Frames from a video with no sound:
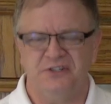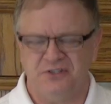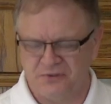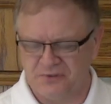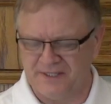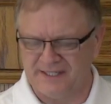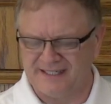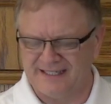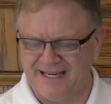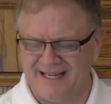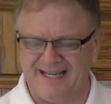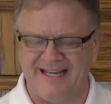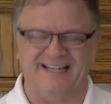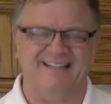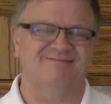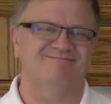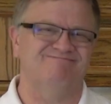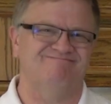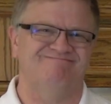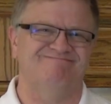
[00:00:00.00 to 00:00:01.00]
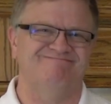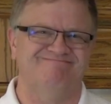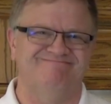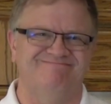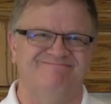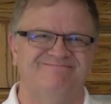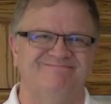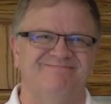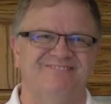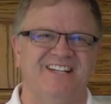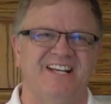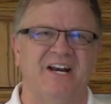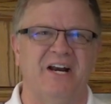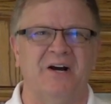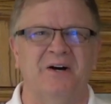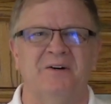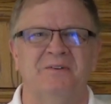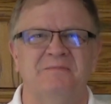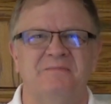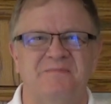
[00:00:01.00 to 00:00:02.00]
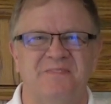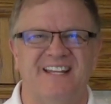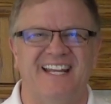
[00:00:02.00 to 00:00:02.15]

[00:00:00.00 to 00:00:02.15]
to ignite? You know,